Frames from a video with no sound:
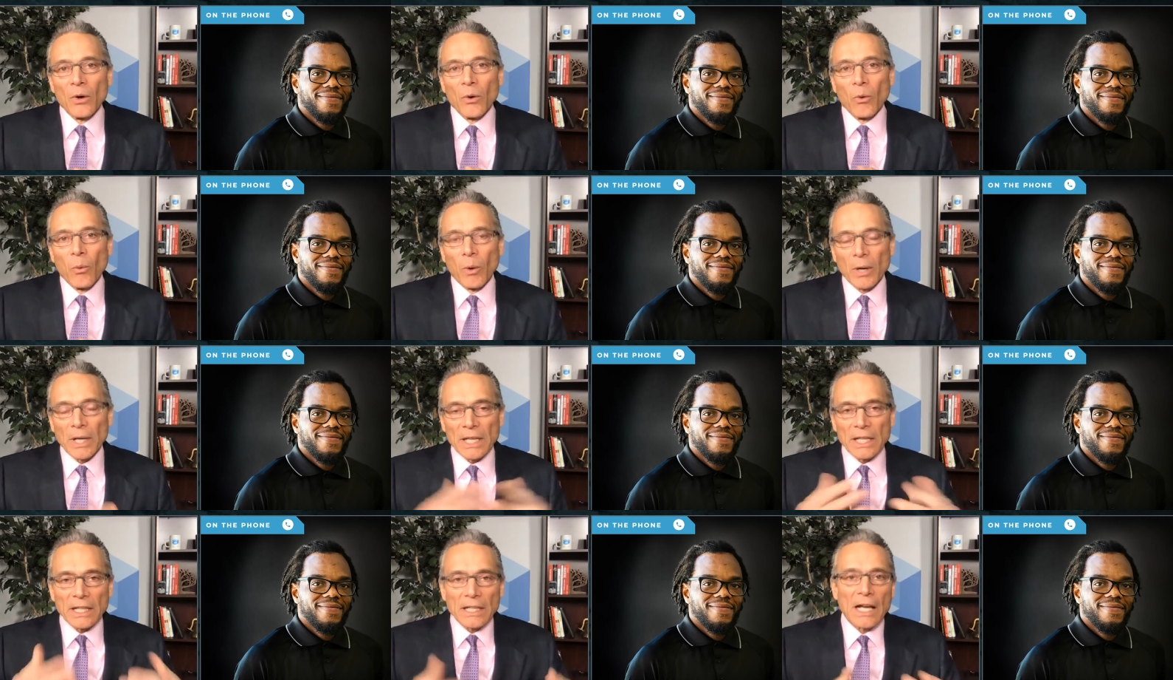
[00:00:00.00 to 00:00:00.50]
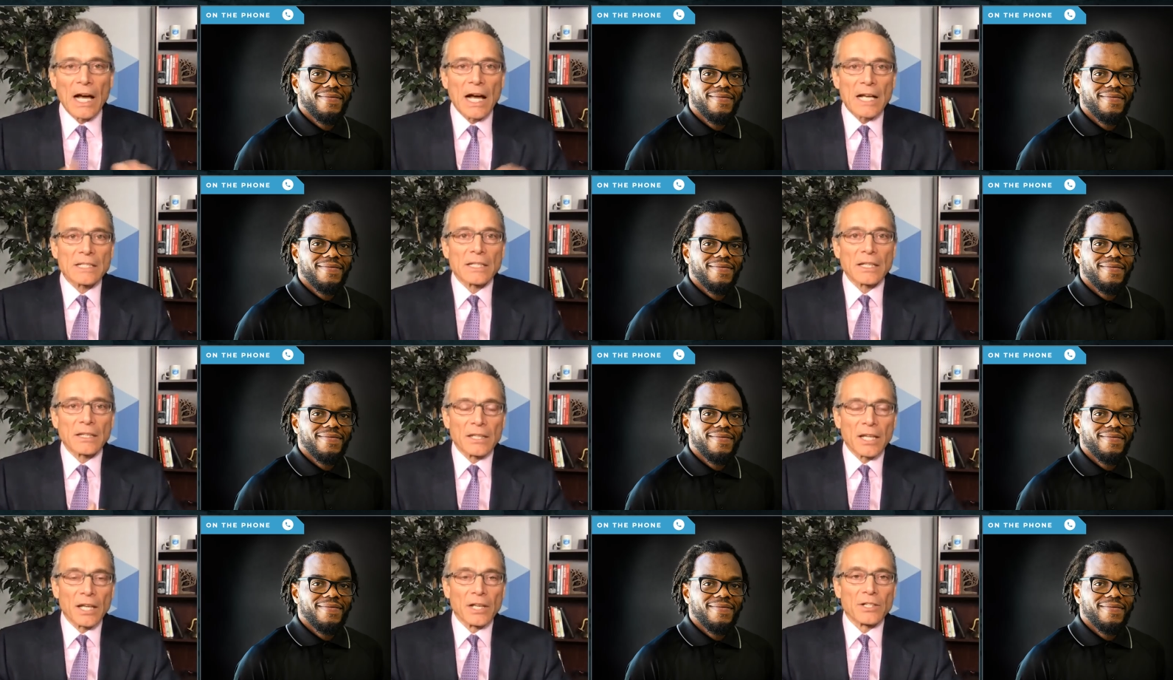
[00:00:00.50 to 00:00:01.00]
Speaker 1: what are the kinds
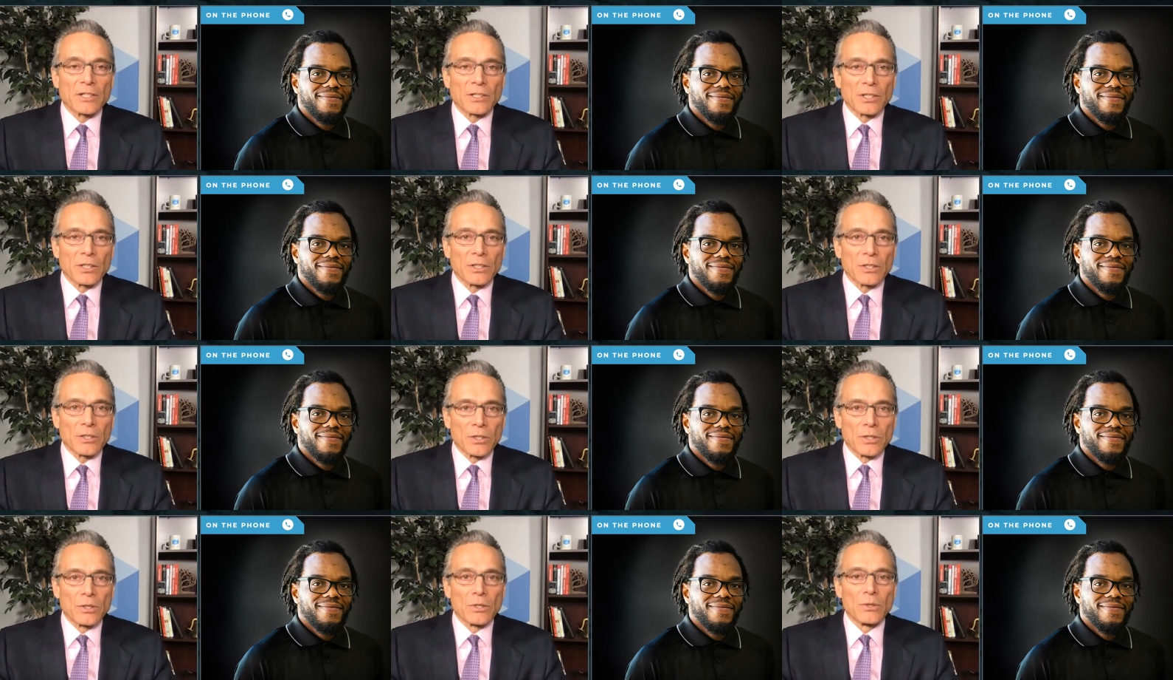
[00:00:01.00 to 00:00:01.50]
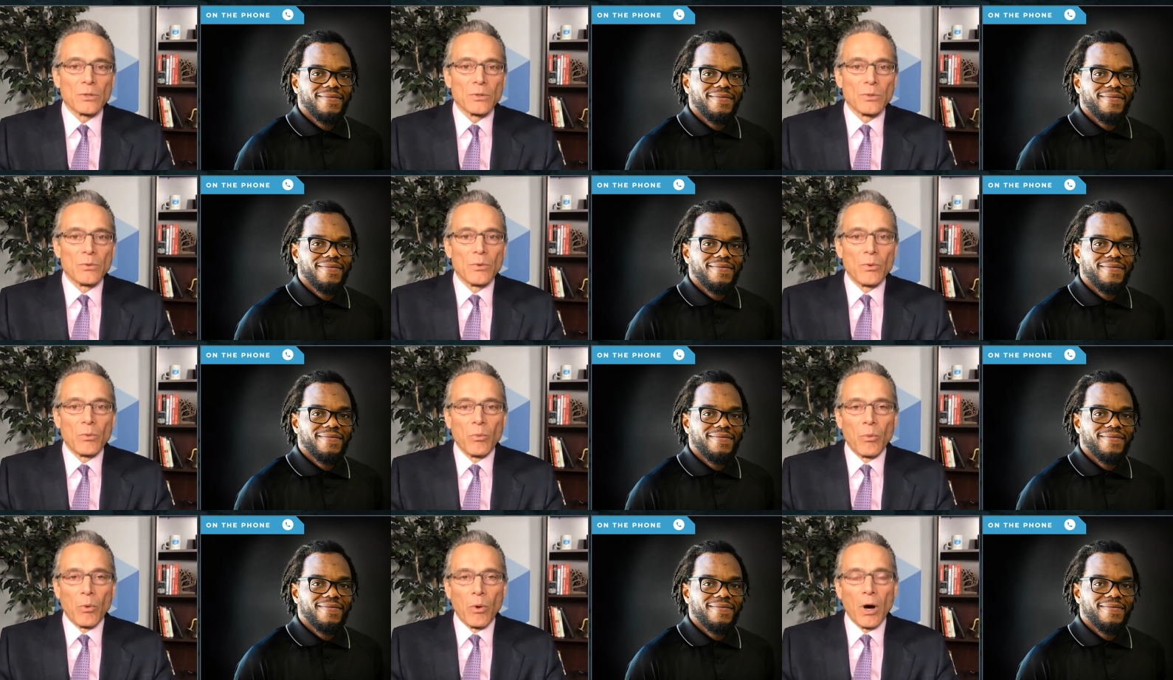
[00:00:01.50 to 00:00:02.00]
of things that
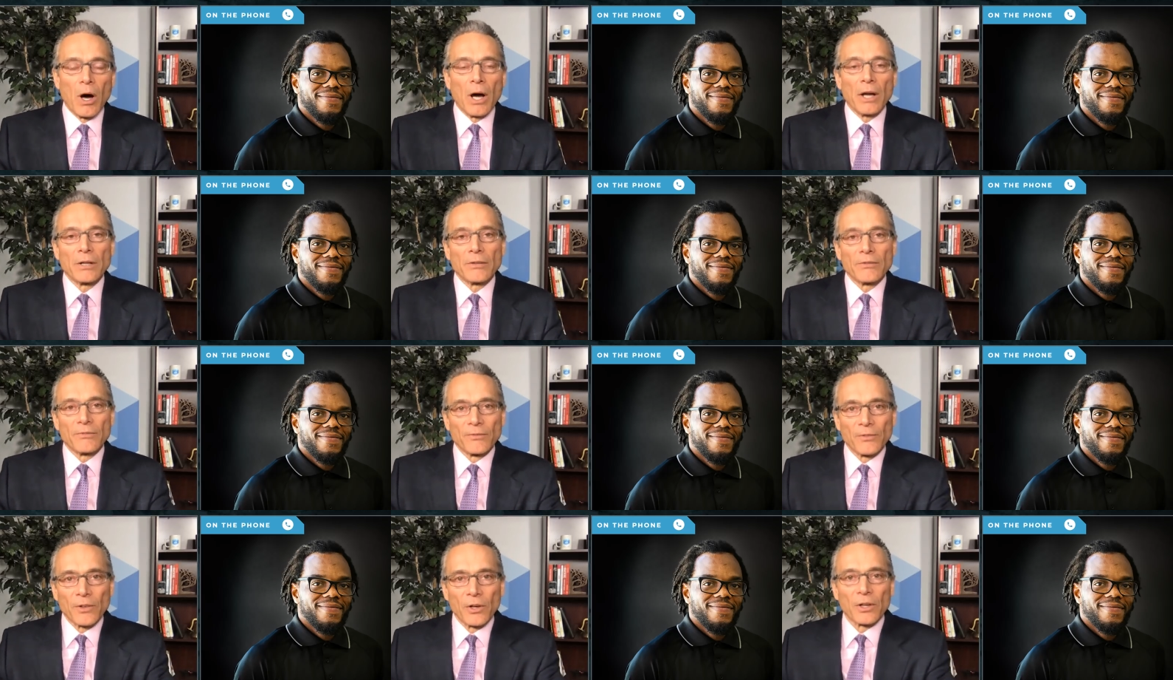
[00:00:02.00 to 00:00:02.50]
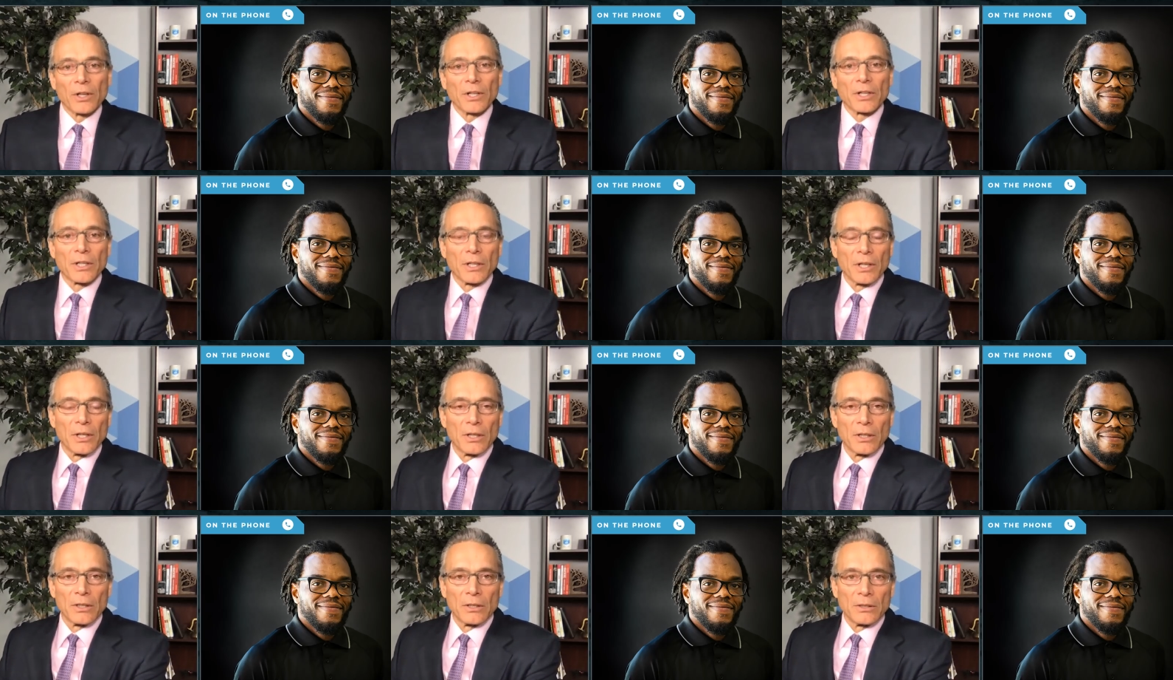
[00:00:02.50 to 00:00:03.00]
you want
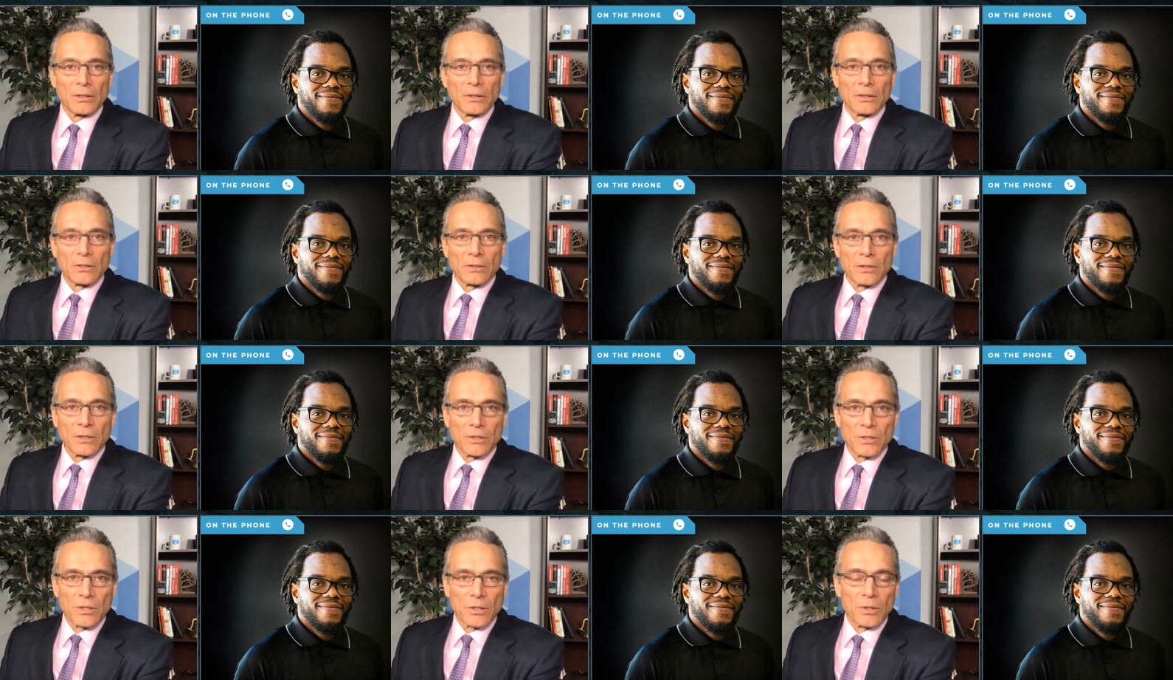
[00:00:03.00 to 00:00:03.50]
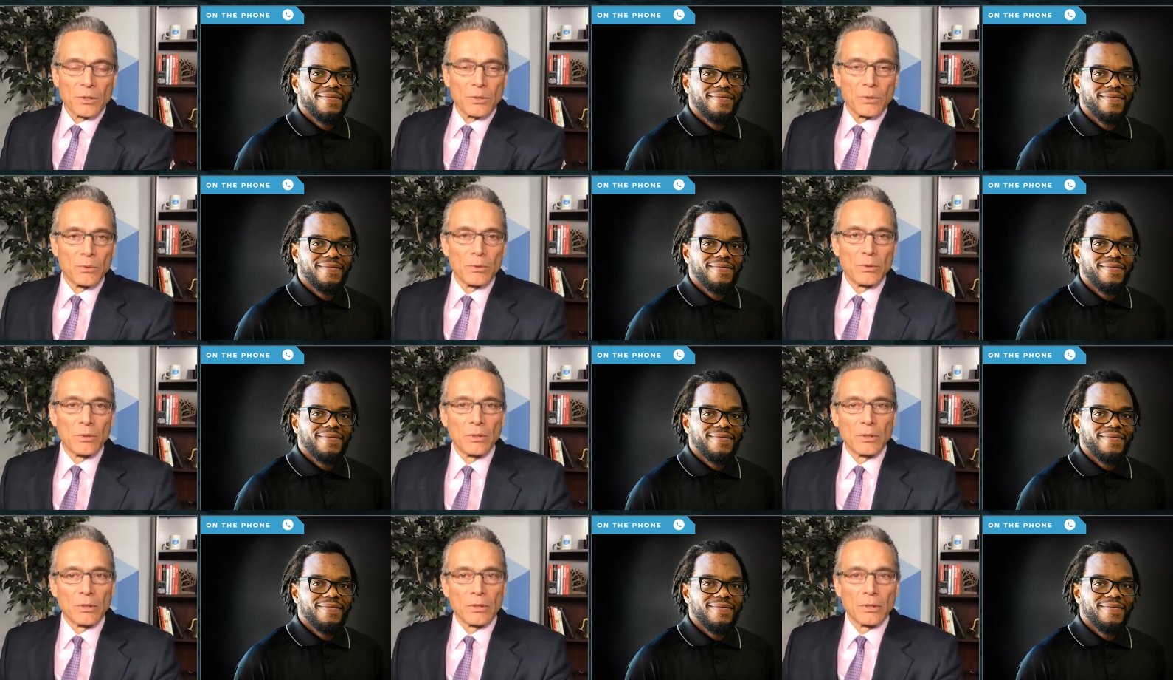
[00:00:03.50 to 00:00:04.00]
Vertica to
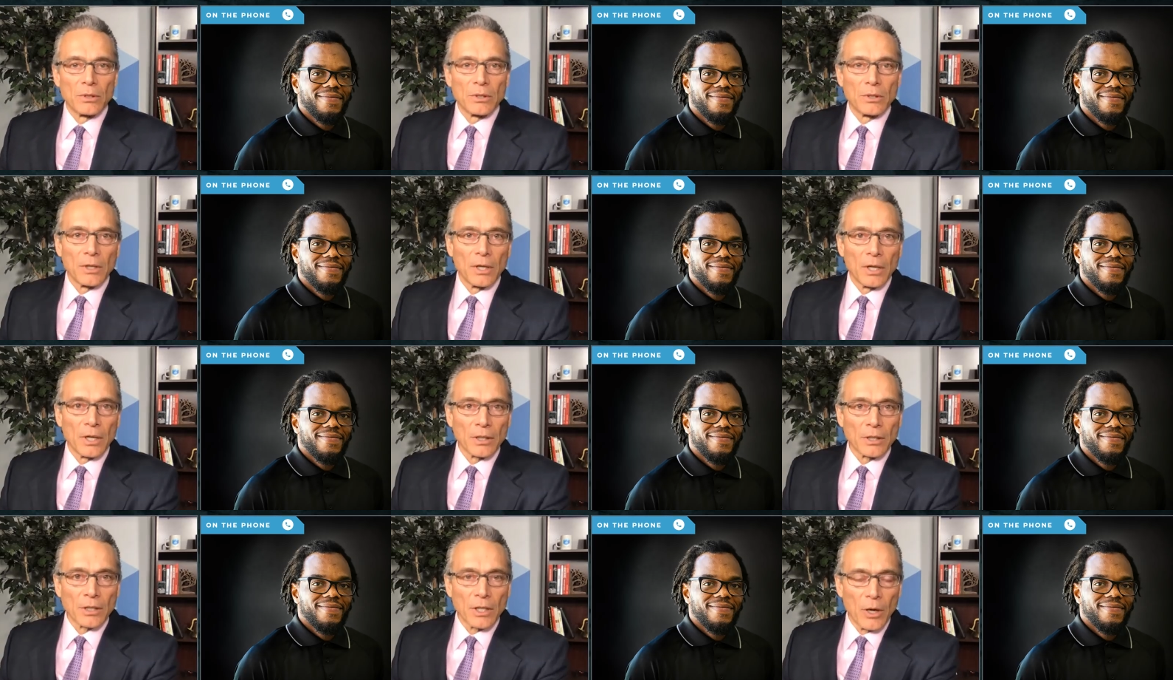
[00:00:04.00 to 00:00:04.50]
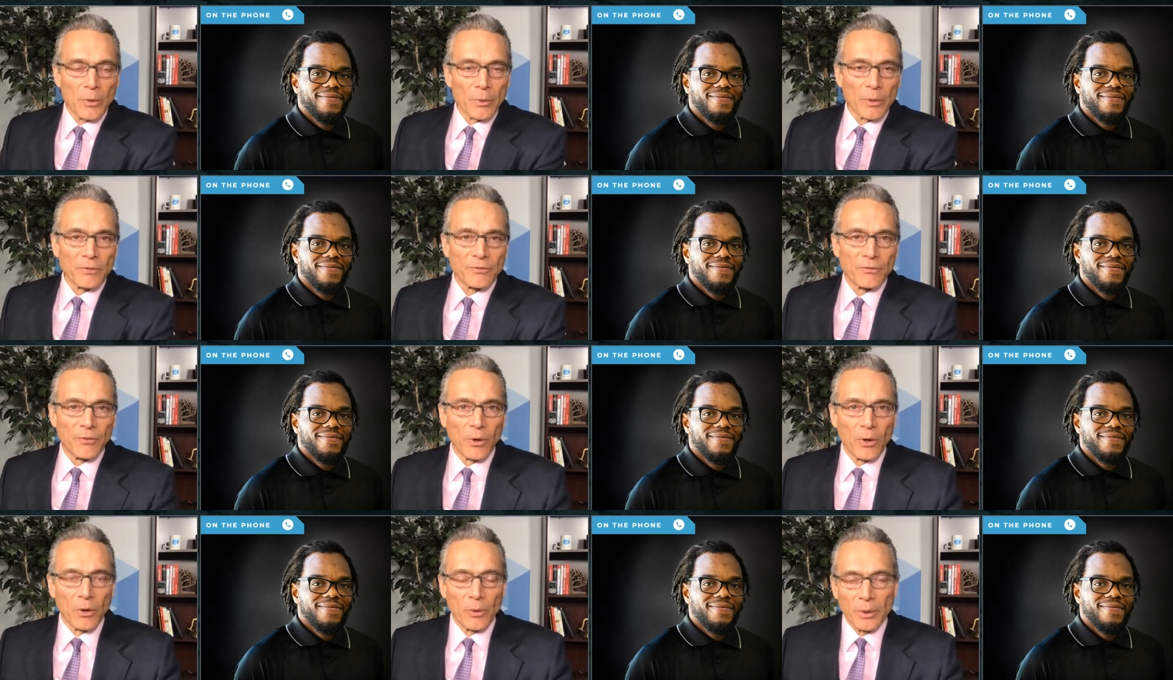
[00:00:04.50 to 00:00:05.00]
do uh, going
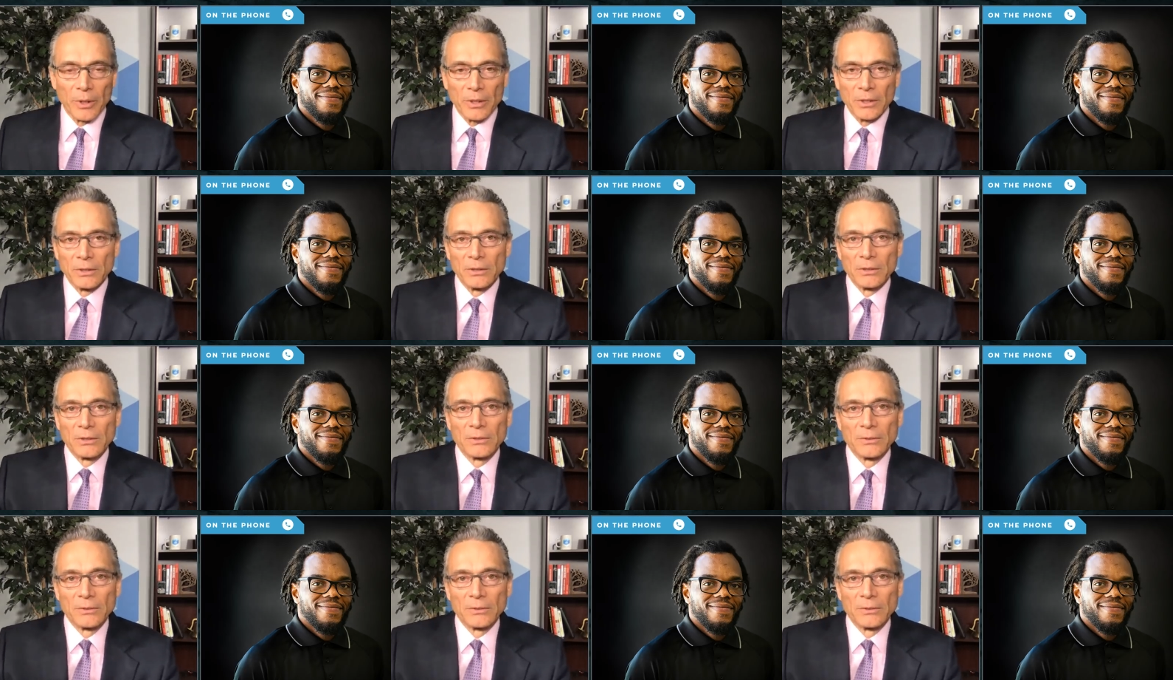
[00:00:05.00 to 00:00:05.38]
forward?